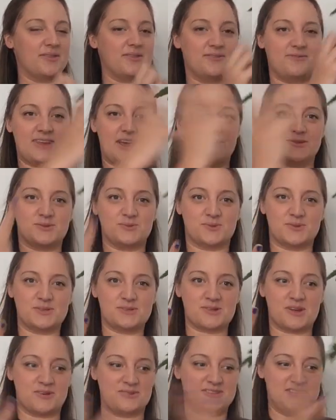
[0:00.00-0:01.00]
the flowers will
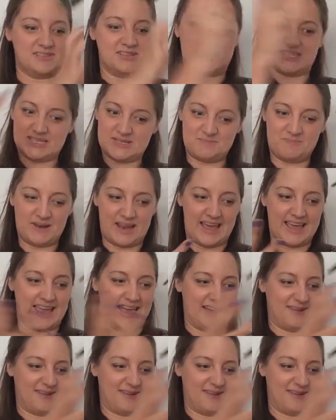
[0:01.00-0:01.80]
start to splay